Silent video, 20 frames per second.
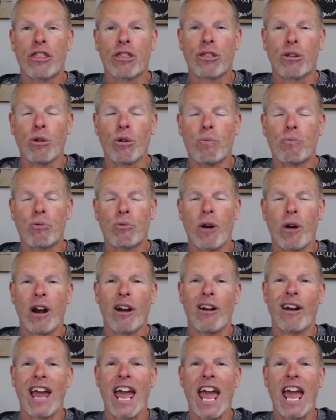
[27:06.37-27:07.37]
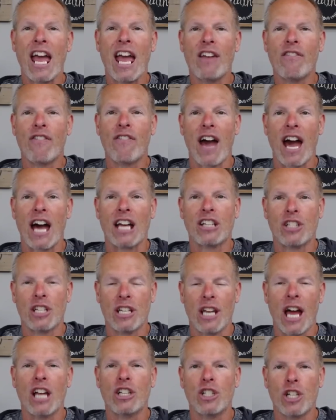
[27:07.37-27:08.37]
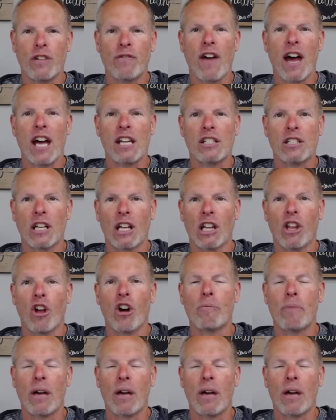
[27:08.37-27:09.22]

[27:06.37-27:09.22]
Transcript: through prayer and fasting, not just fasting alone,